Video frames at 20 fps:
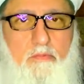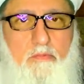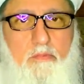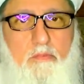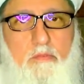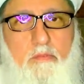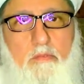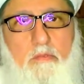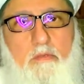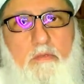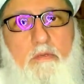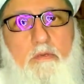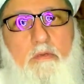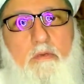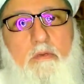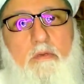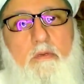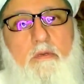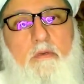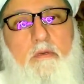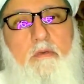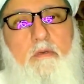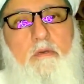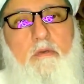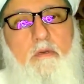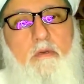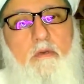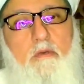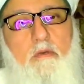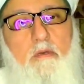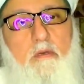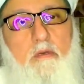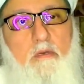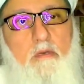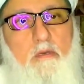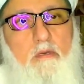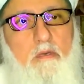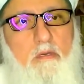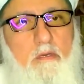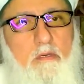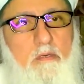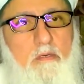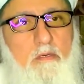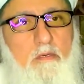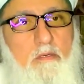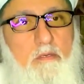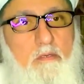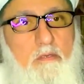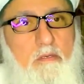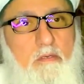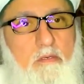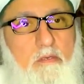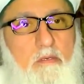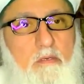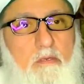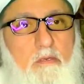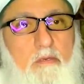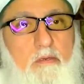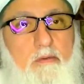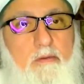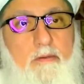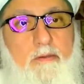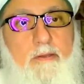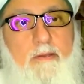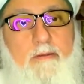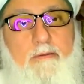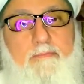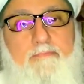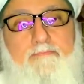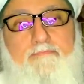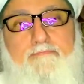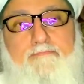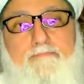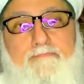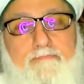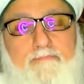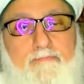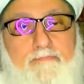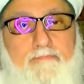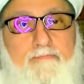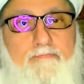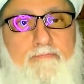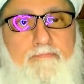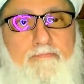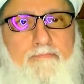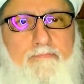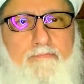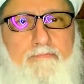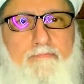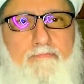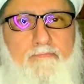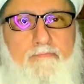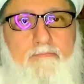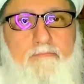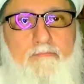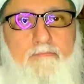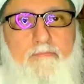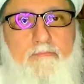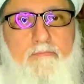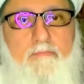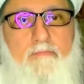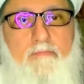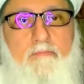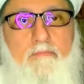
Nothing is said.